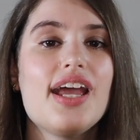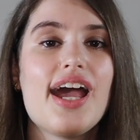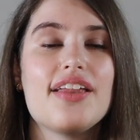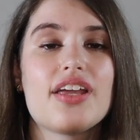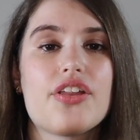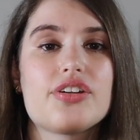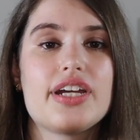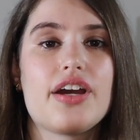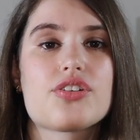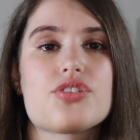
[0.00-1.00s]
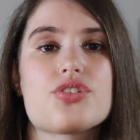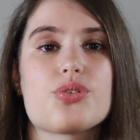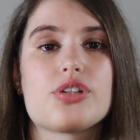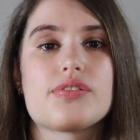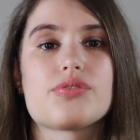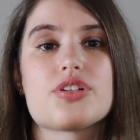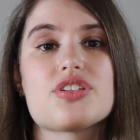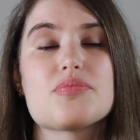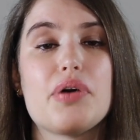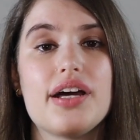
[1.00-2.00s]
and the other character is sort of
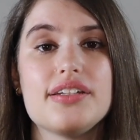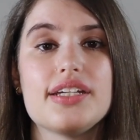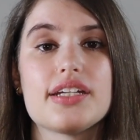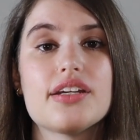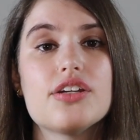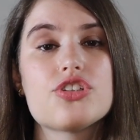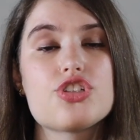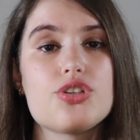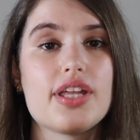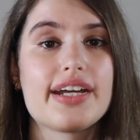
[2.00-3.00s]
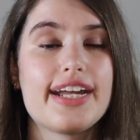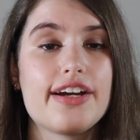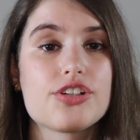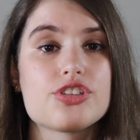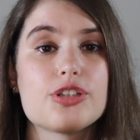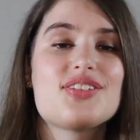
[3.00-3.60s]
responding to that character.